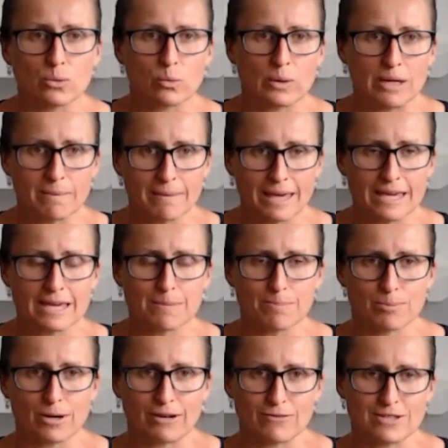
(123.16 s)
we make it
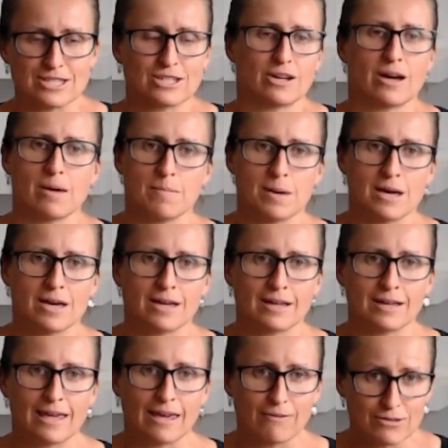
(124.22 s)
breakfast time
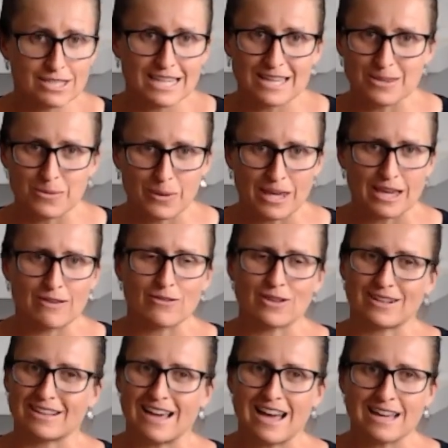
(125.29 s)
every day of the week for the
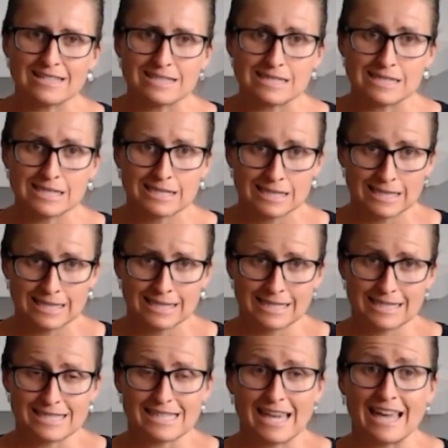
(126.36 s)
last
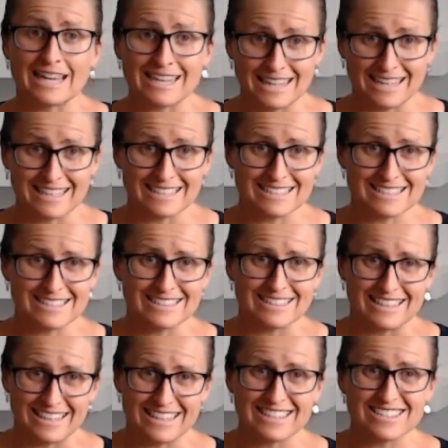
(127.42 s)
10
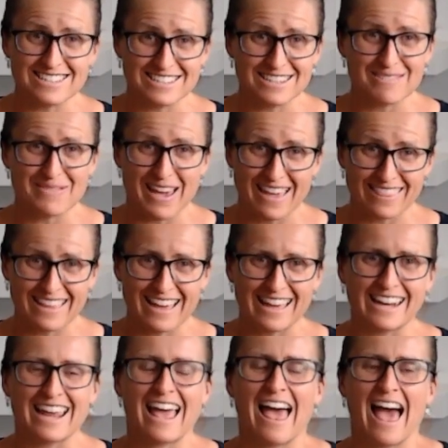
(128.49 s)
years-ish, about
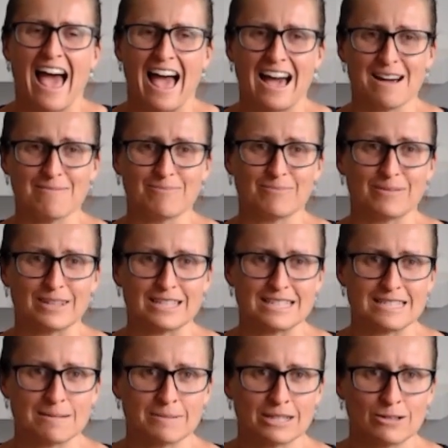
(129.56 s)
that, some
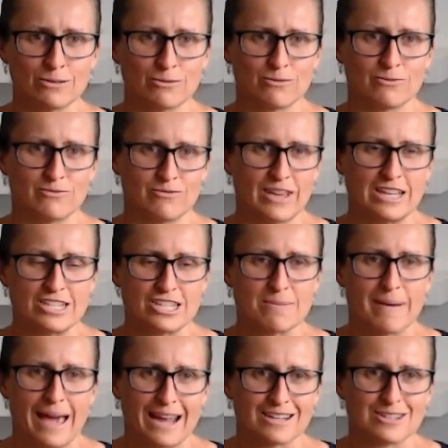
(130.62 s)
little veggie
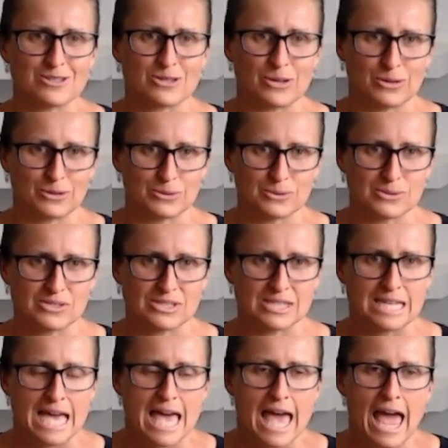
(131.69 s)
patch circles.
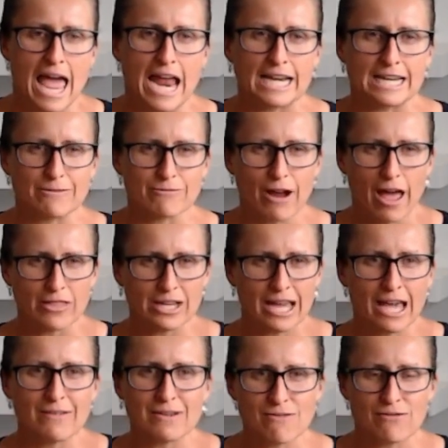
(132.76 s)
And rather than
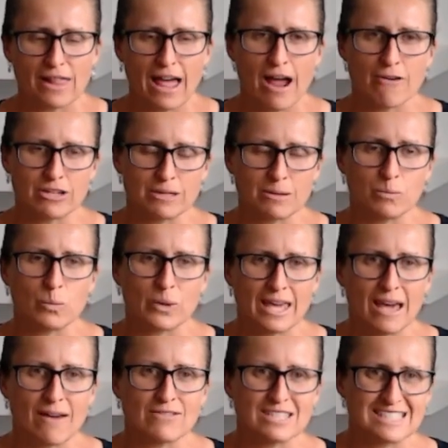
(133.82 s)
having flour in them, we
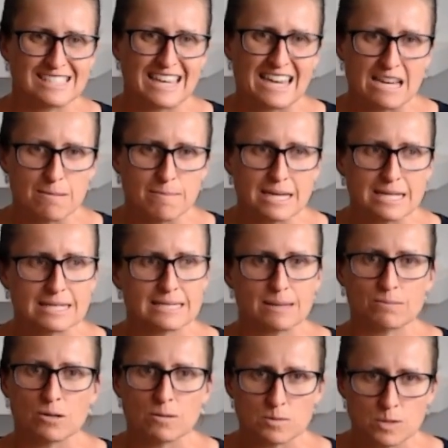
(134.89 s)
have a seed mix.
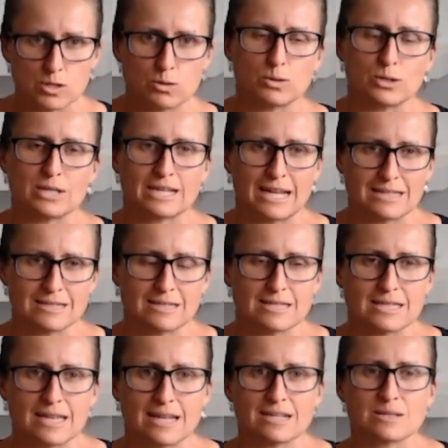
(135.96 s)
Sometimes we do put nuts into
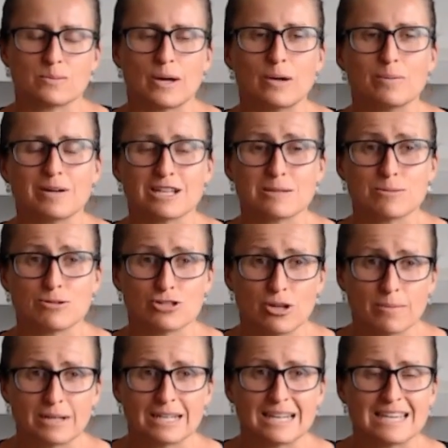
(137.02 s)
that as well, but it's
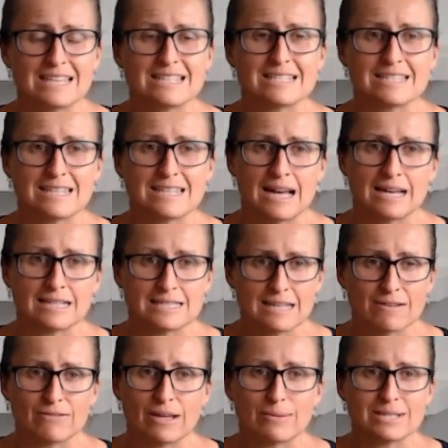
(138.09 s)
predominantly
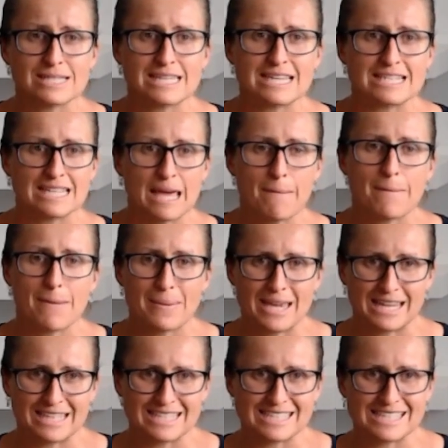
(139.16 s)
sunflower seeds and
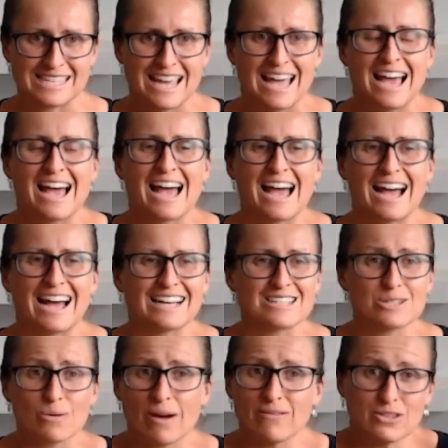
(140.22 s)
pepitas.
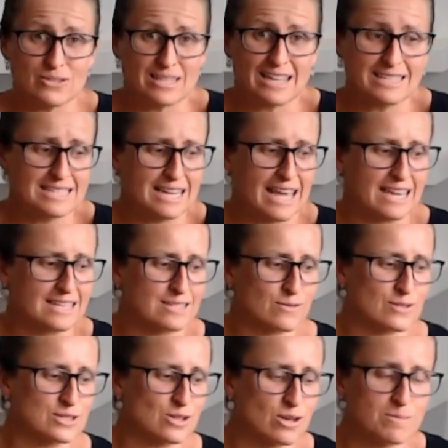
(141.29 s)
So I've used that today. So if
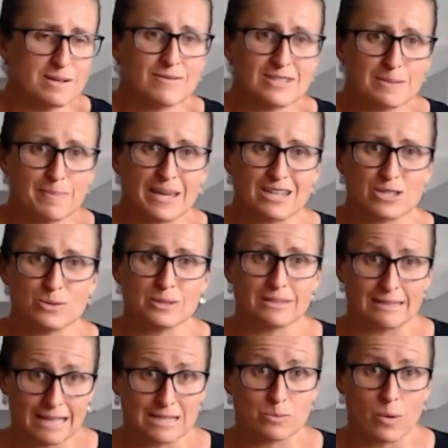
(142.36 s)
it's got a bit of a speck to it,
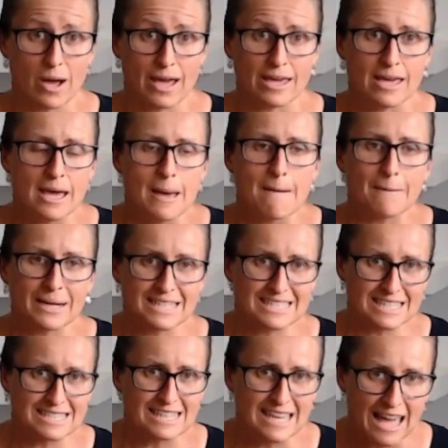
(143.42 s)
that's why. But it
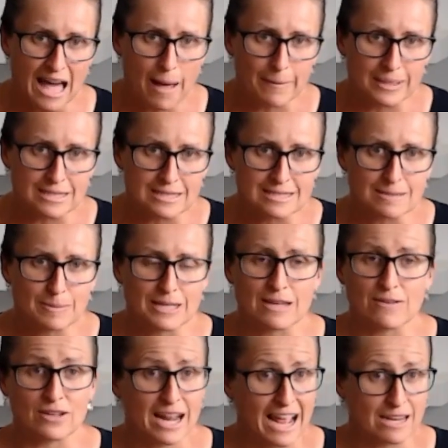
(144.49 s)
does say almonds. But if
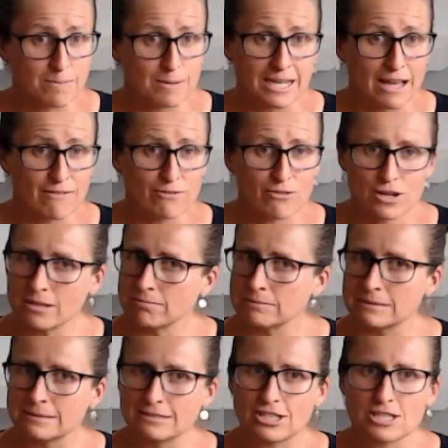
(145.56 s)
it had to be nut-free,
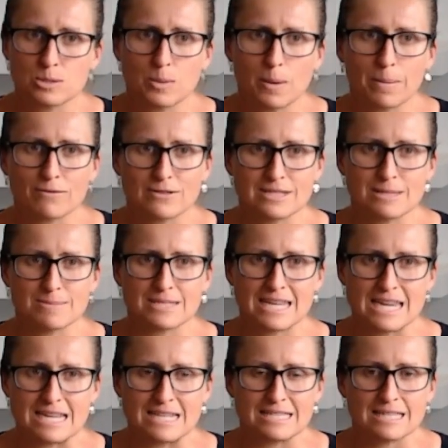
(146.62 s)
just swap it for some
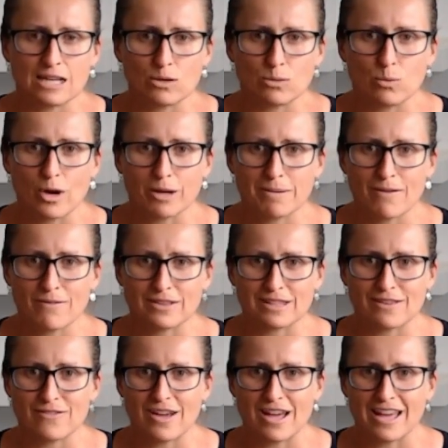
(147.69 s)
seeds. It'll work perfectly
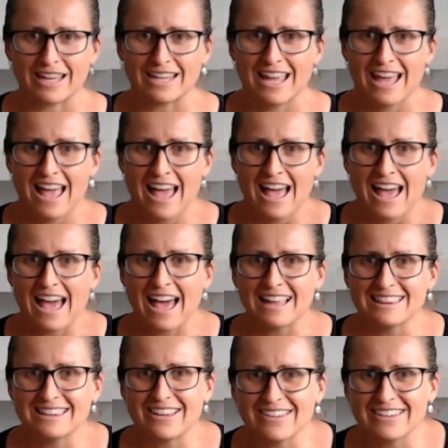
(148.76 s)
fine.
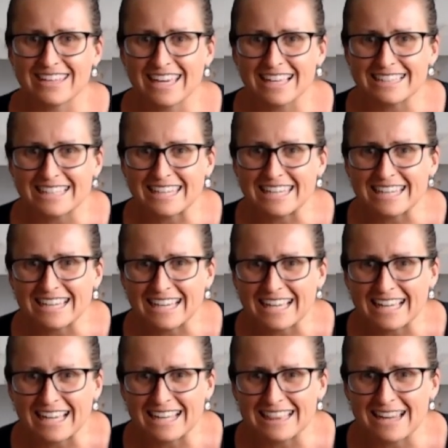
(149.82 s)
Hello, Kelly.
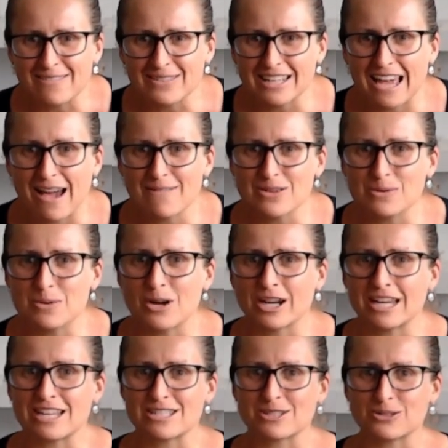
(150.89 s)
Lovely to have you on.
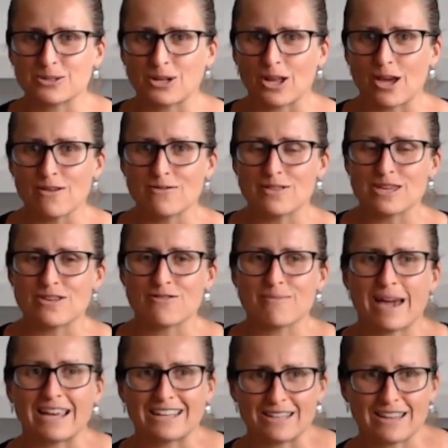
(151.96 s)
And it's a good loaf that you've
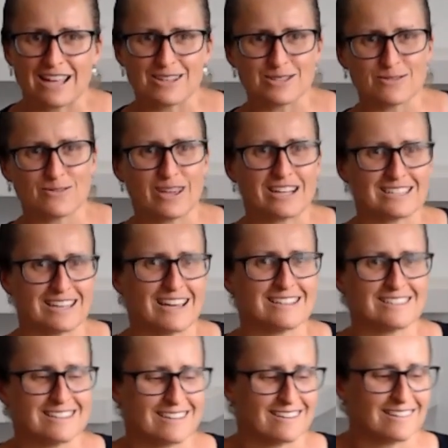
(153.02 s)
made it. That is
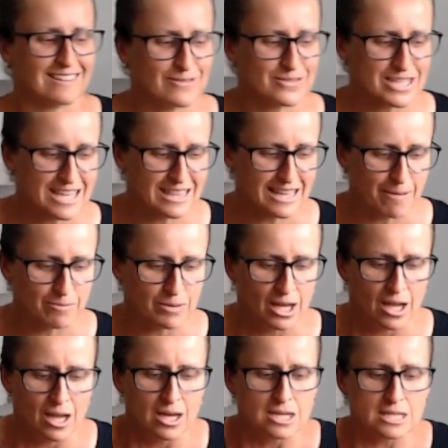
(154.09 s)
fantastic. I love to hear that.
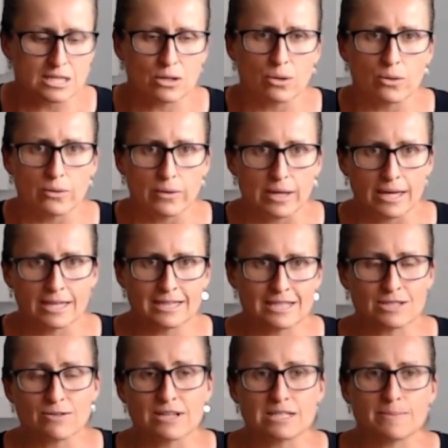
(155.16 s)
So in
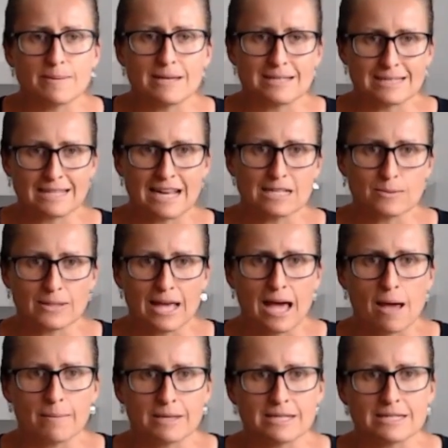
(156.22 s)
this recipe, it starts with
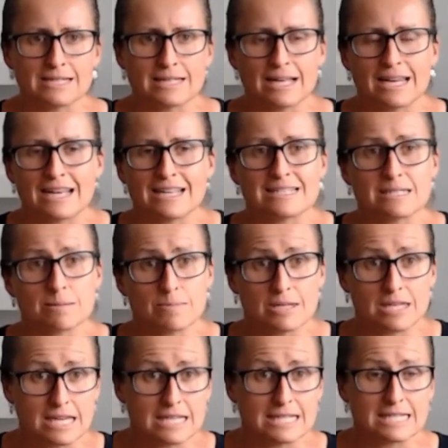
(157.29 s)
almonds. It then has some
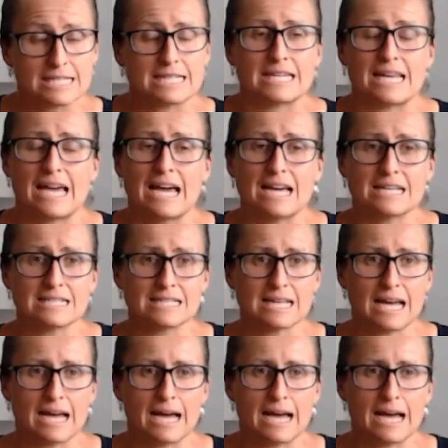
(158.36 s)
yeast. It has